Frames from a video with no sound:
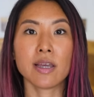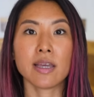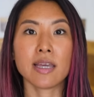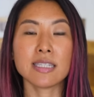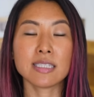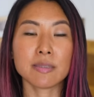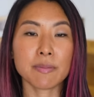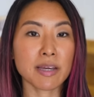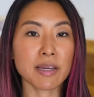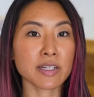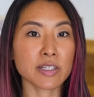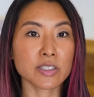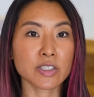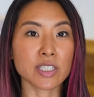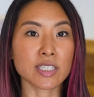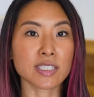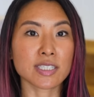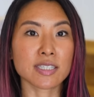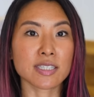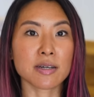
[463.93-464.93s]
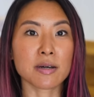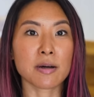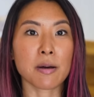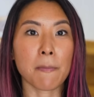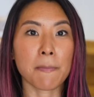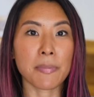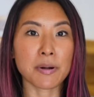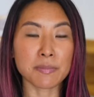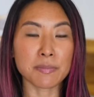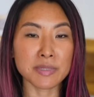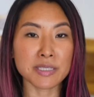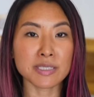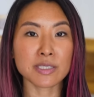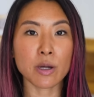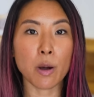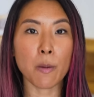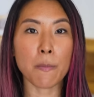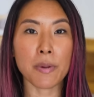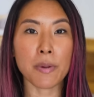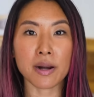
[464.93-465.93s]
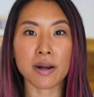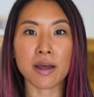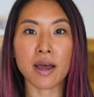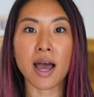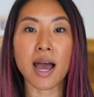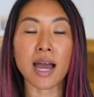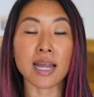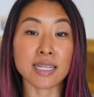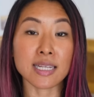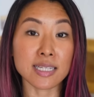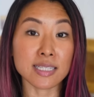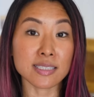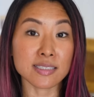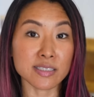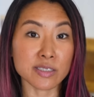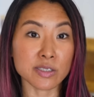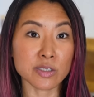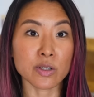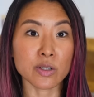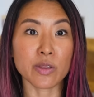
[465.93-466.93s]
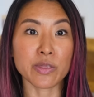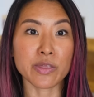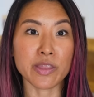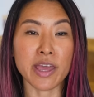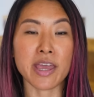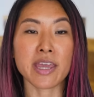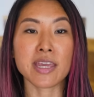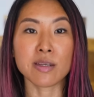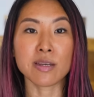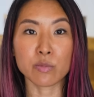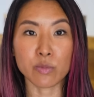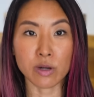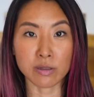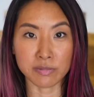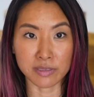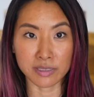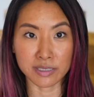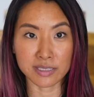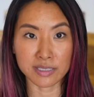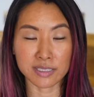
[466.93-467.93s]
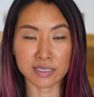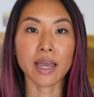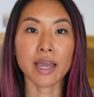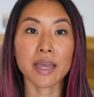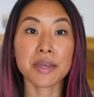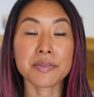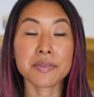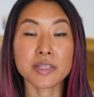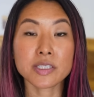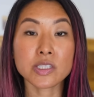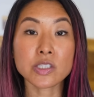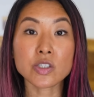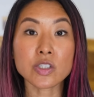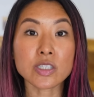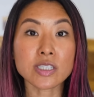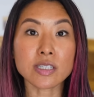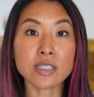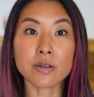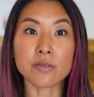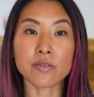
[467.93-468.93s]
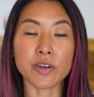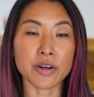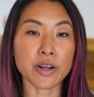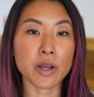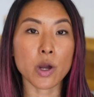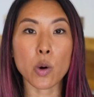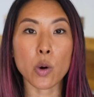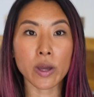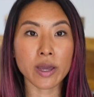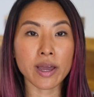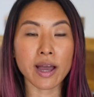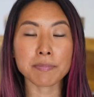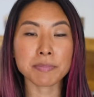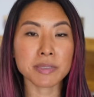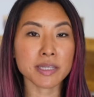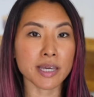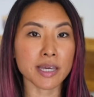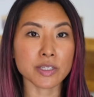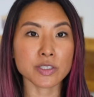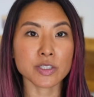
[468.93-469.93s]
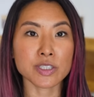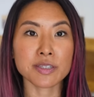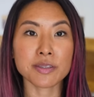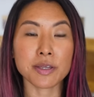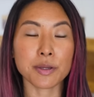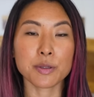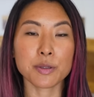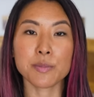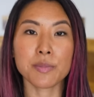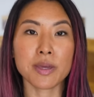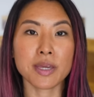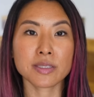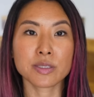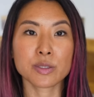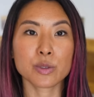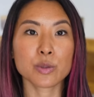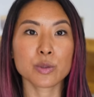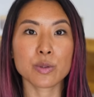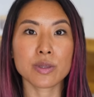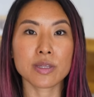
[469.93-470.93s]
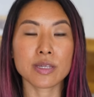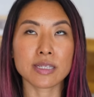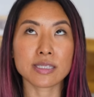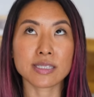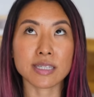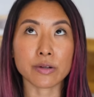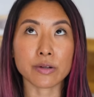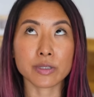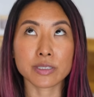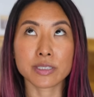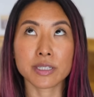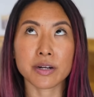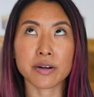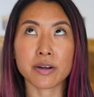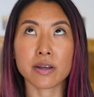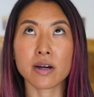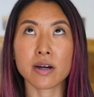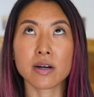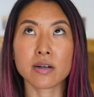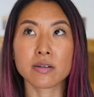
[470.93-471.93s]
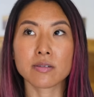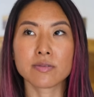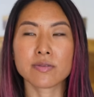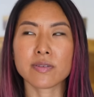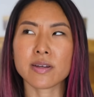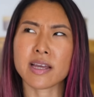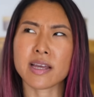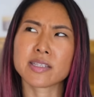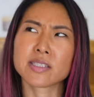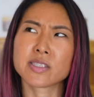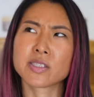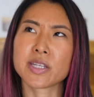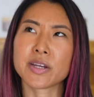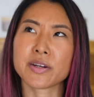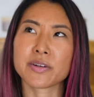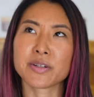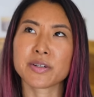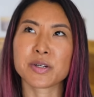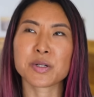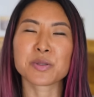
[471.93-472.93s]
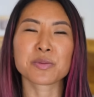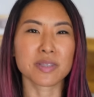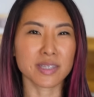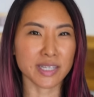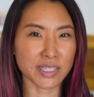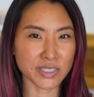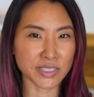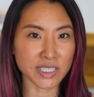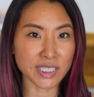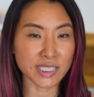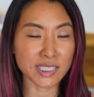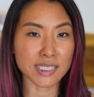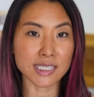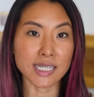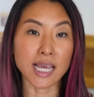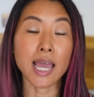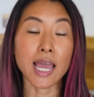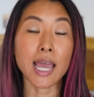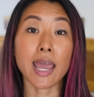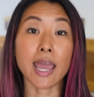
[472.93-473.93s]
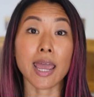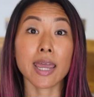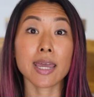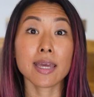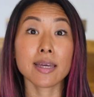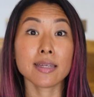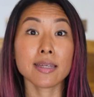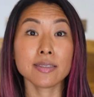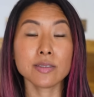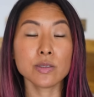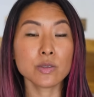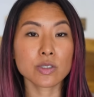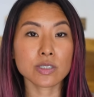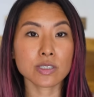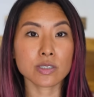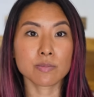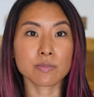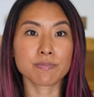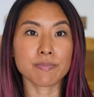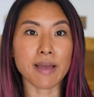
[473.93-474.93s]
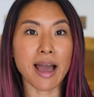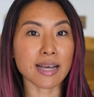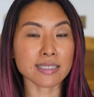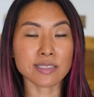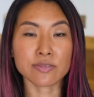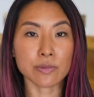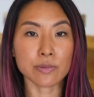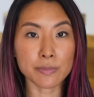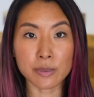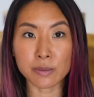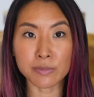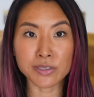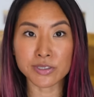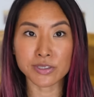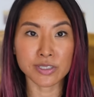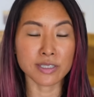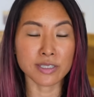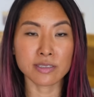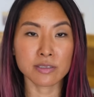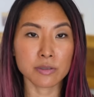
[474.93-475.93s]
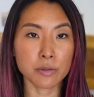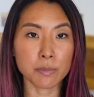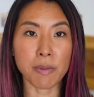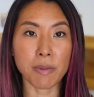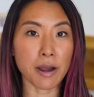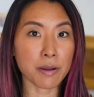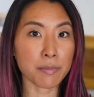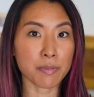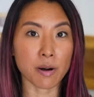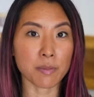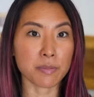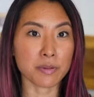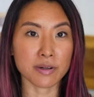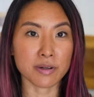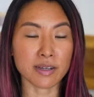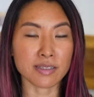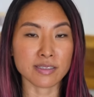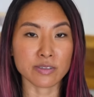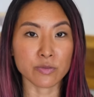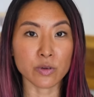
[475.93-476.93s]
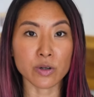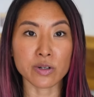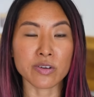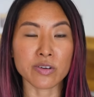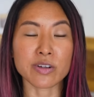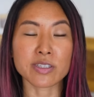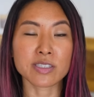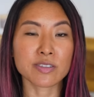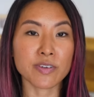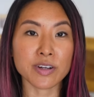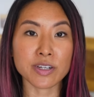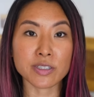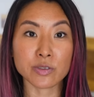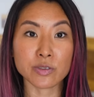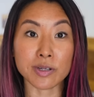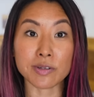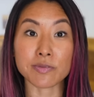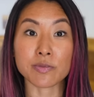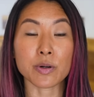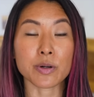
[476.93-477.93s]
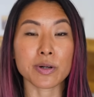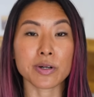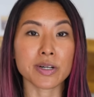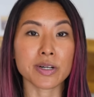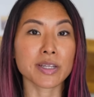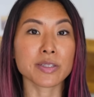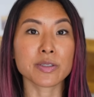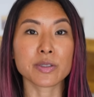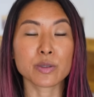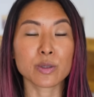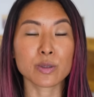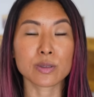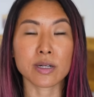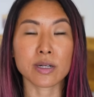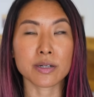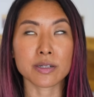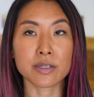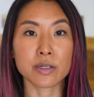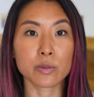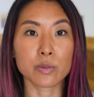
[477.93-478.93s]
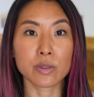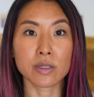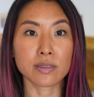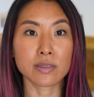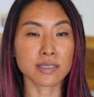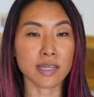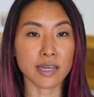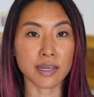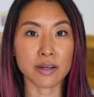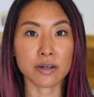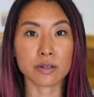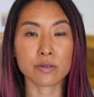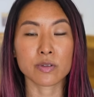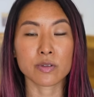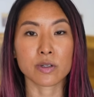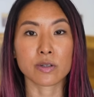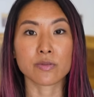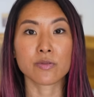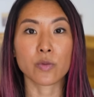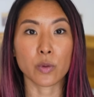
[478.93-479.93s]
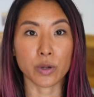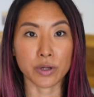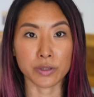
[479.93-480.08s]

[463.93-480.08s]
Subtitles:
In Spanish, it's the permiso para adquisición de inmuebles. And this is just a very quick application that you make to the Secretary of Exterior Relations, and you just ask for permission to buy property as a foreigner. It's very straightforward and your notario will take care of it for